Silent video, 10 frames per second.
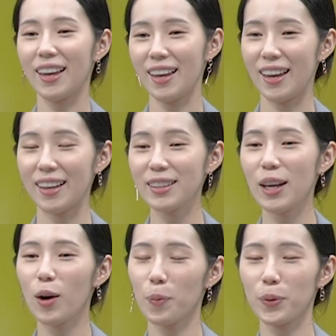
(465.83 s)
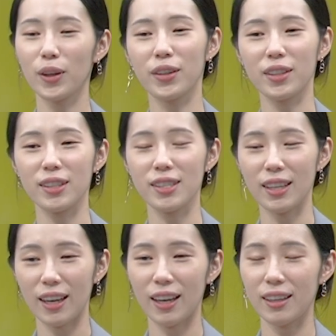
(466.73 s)
And hope you
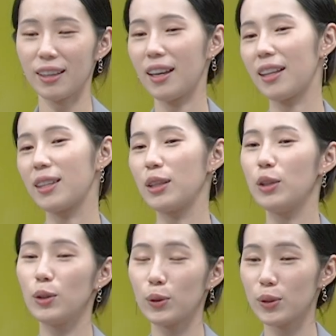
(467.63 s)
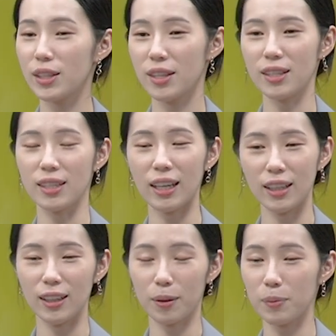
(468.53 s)
understand and use these
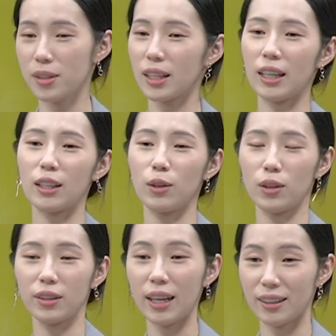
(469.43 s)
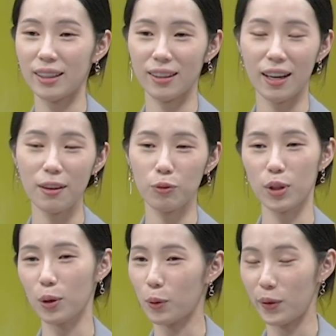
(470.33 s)
idioms in your daily life
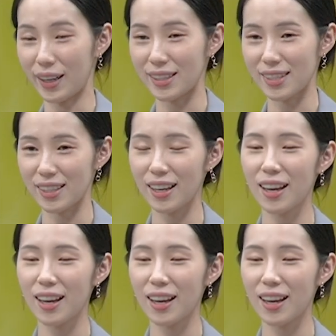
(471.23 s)
with Koreans.